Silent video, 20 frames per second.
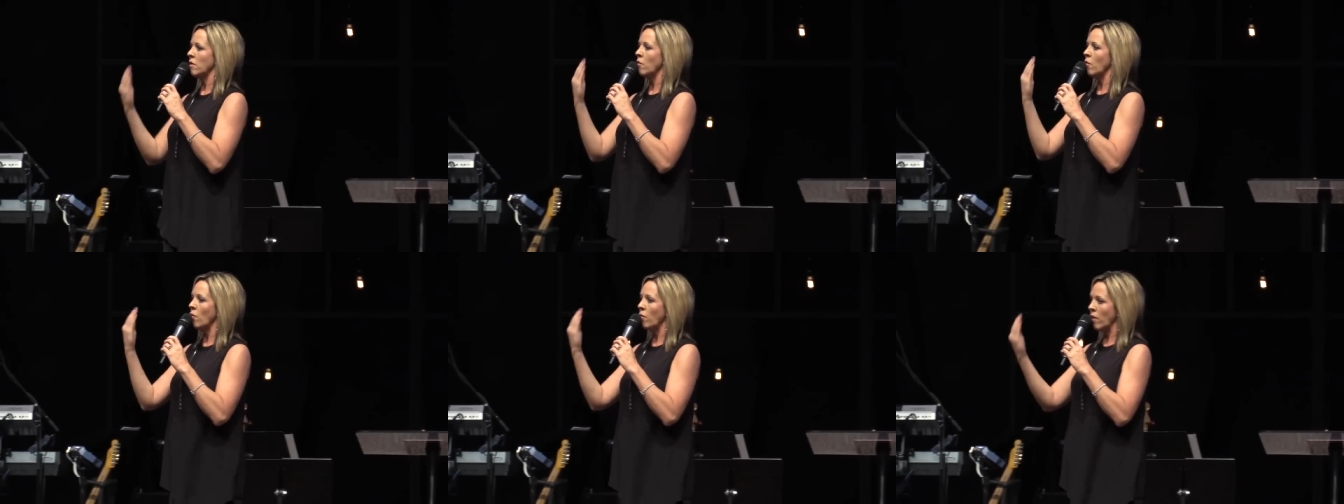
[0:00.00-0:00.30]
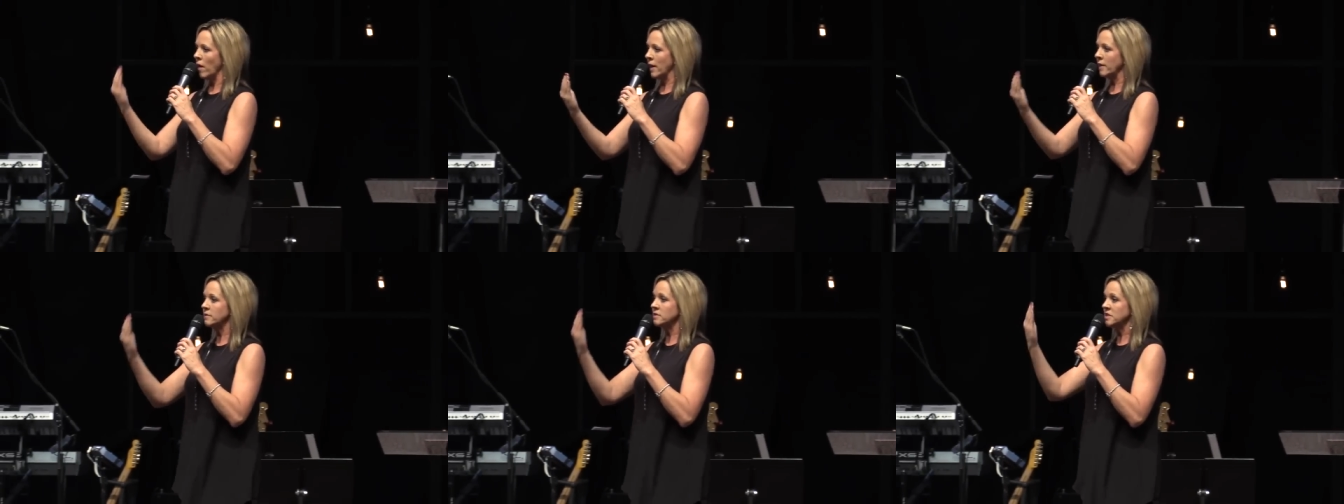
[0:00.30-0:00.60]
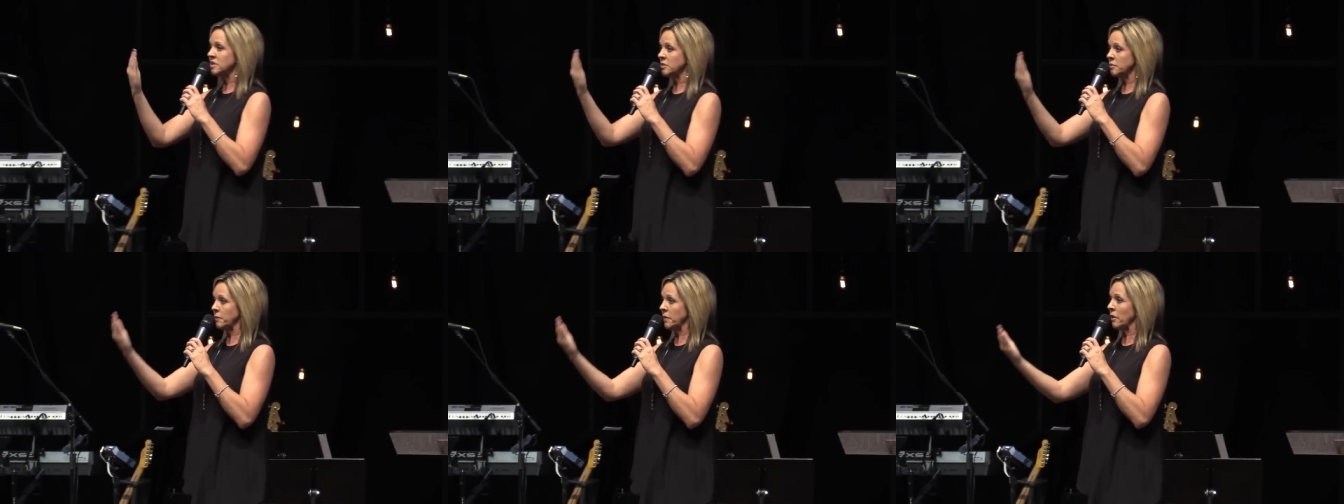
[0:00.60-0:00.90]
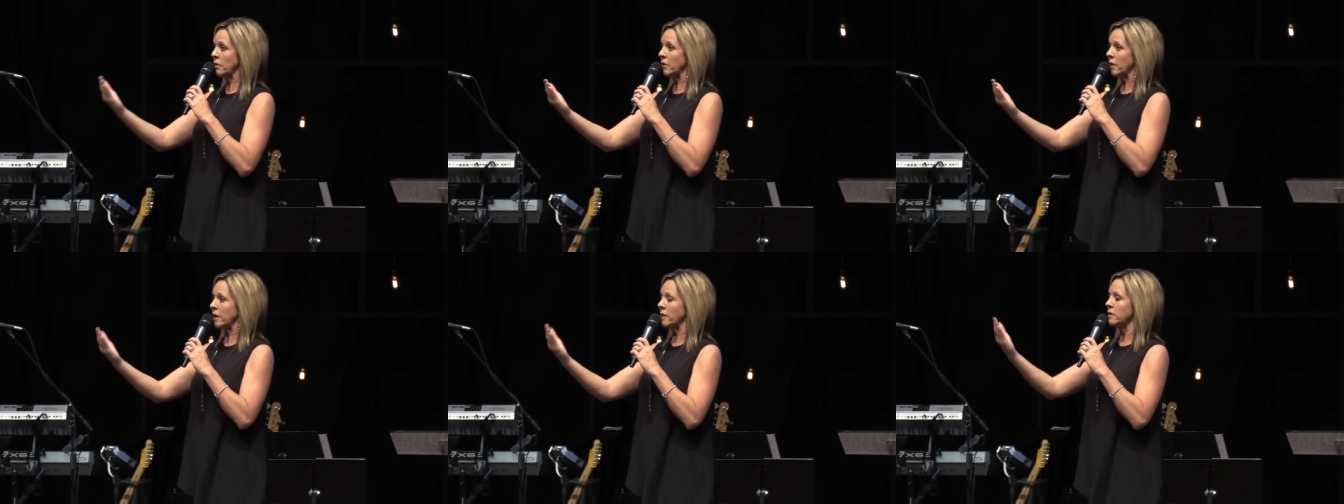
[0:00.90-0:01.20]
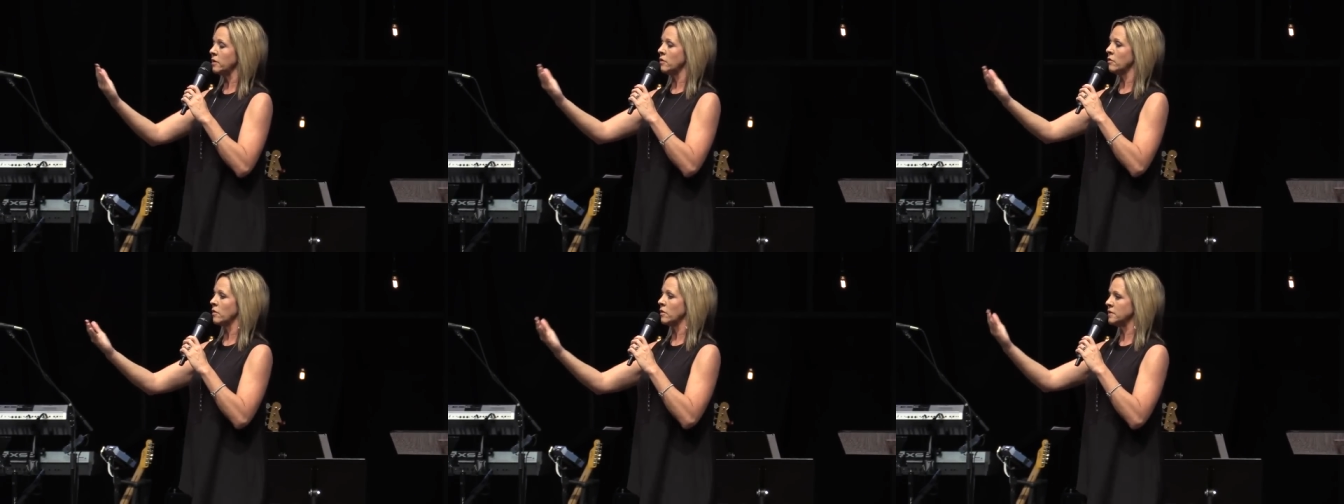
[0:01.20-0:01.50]
what
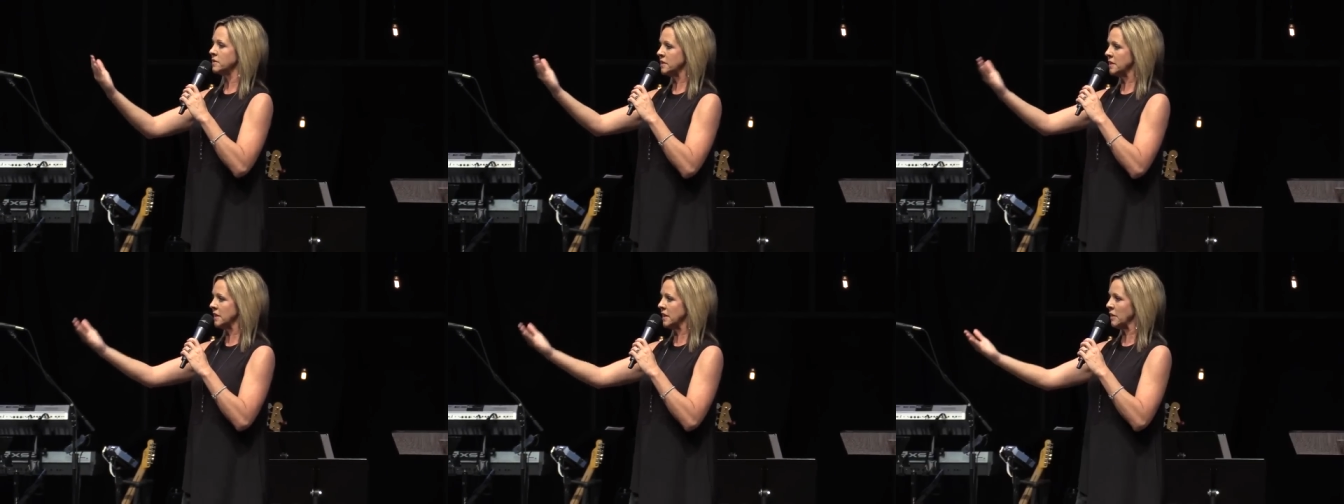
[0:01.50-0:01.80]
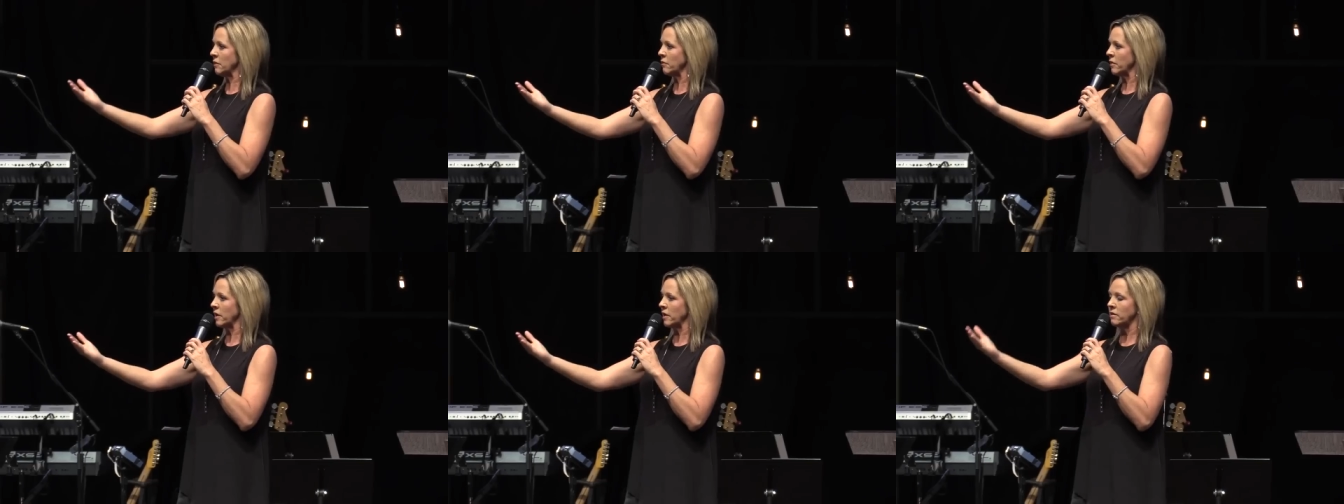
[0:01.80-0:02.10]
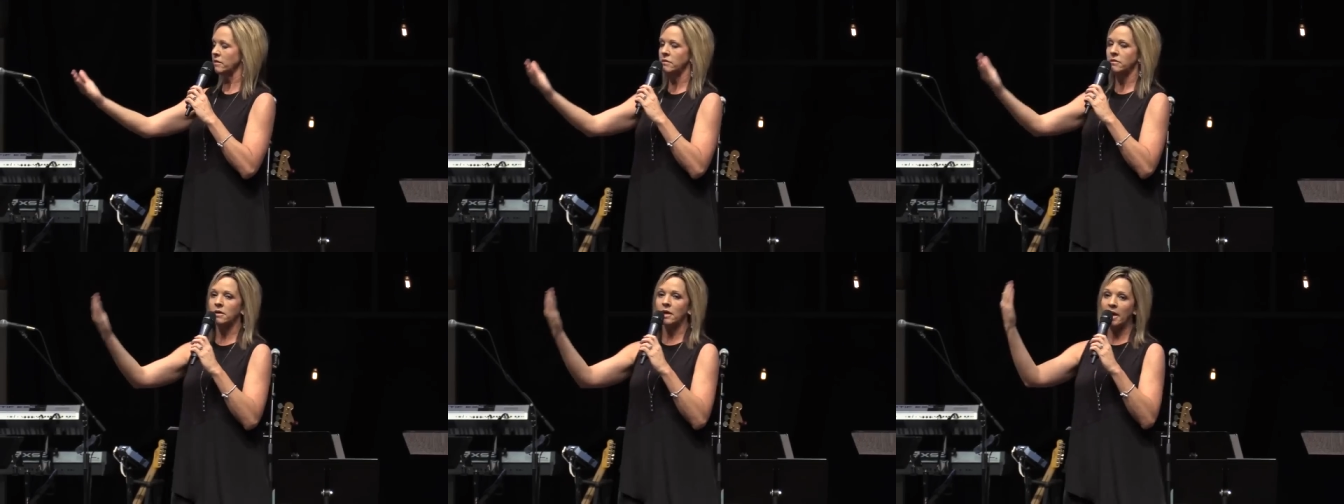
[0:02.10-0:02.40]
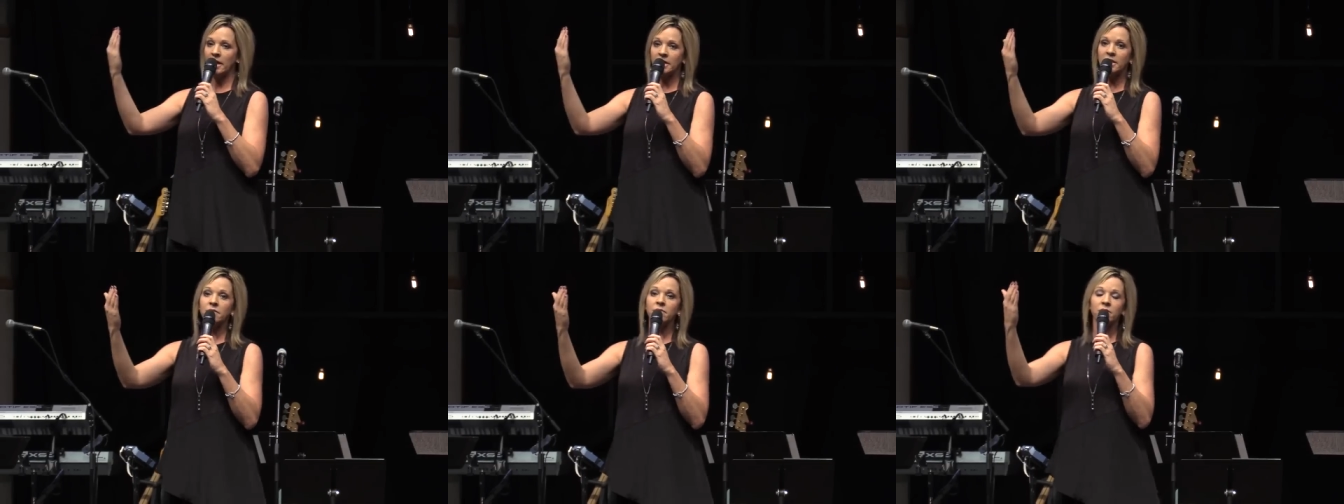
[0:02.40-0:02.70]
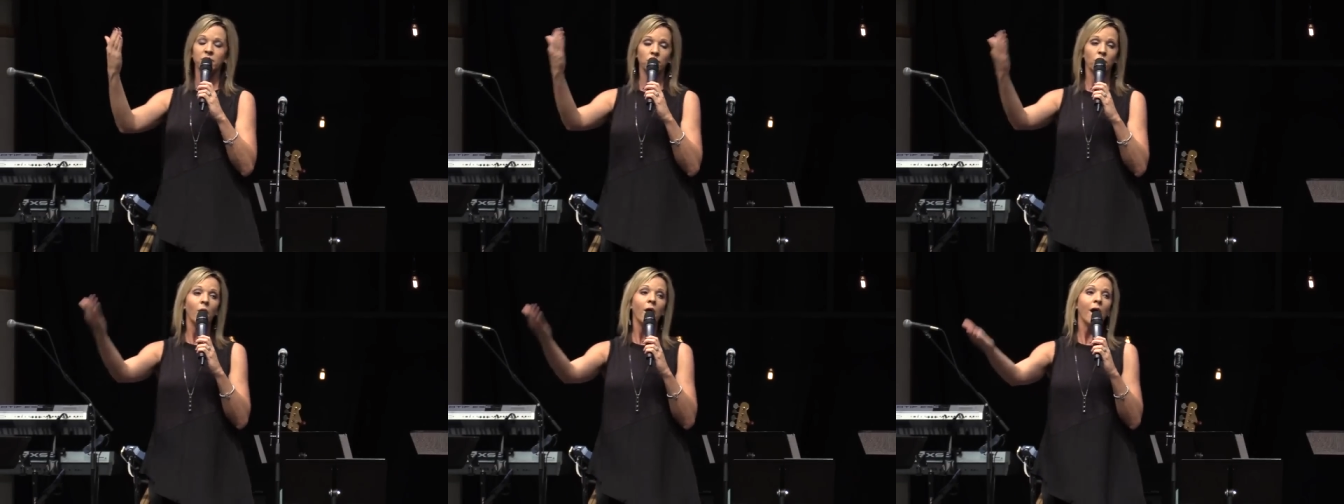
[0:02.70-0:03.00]
spirit you are dealing with and
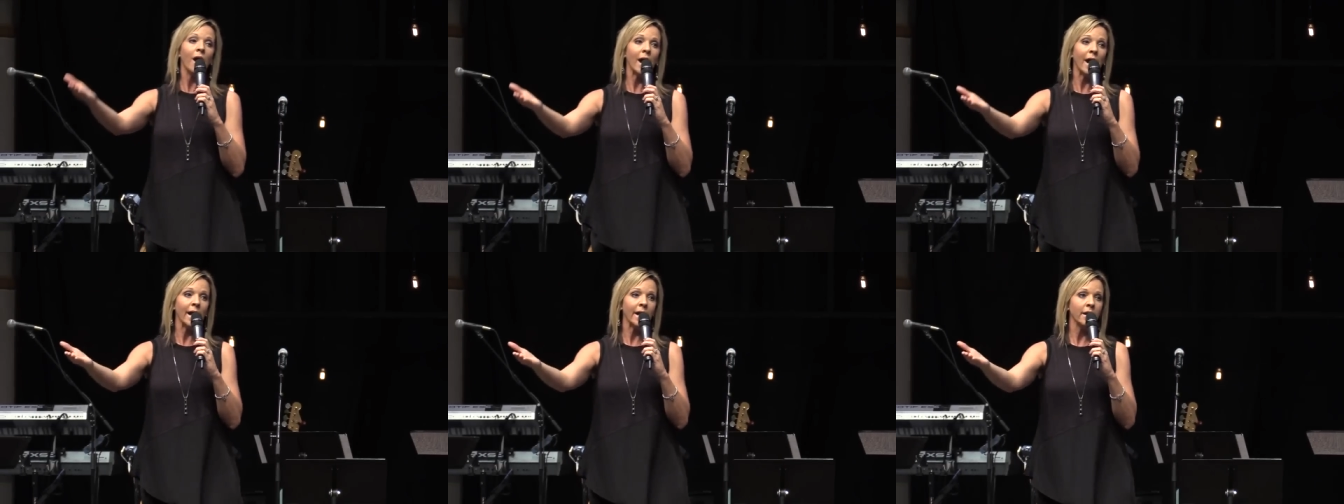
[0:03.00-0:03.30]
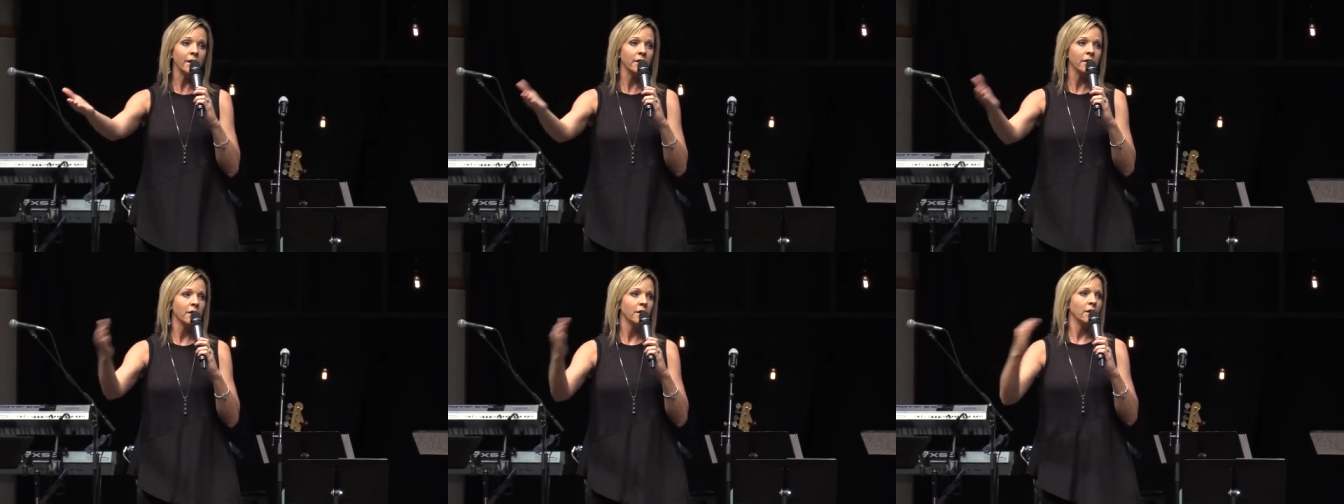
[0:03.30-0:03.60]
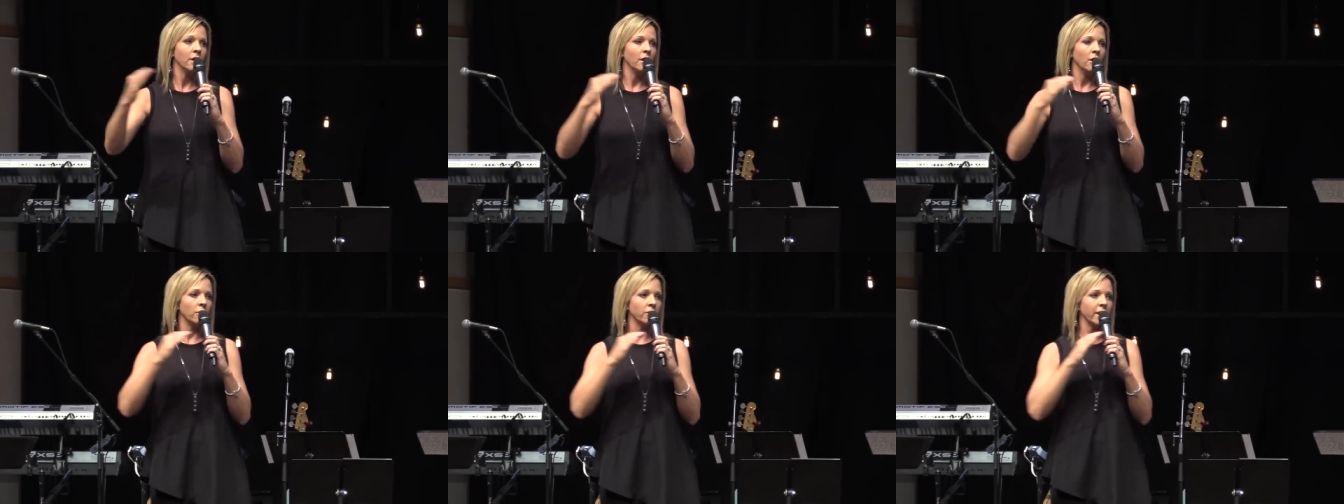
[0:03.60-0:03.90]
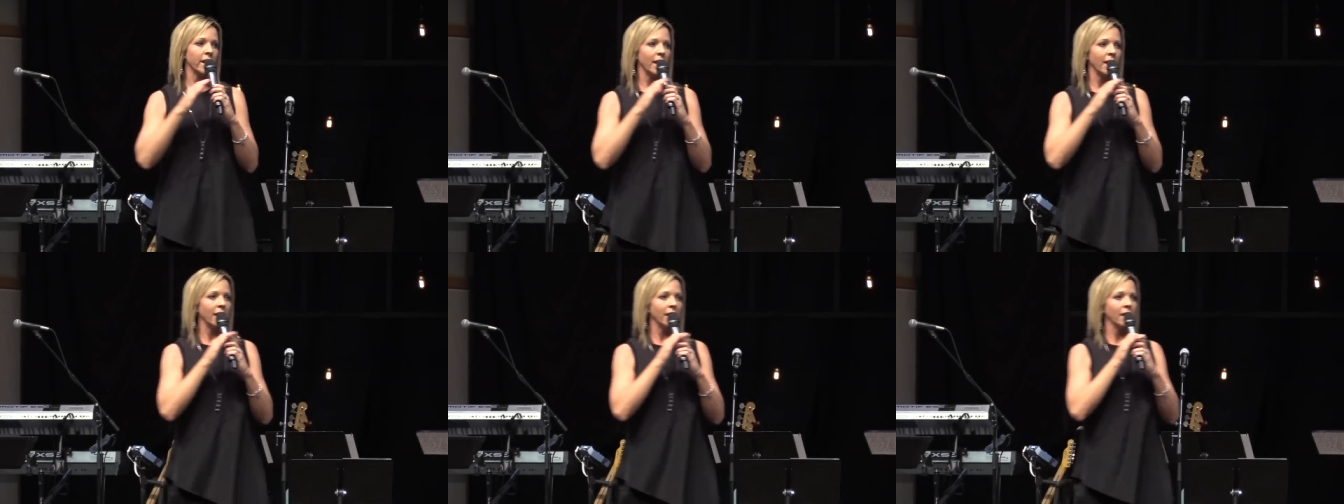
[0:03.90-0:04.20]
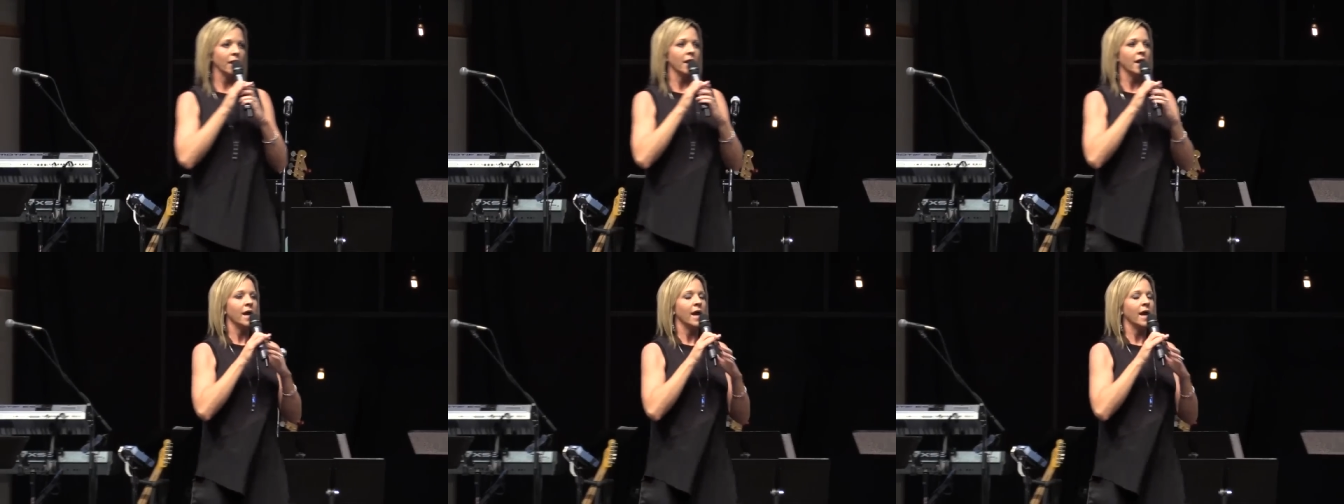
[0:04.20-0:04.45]
even why, okay?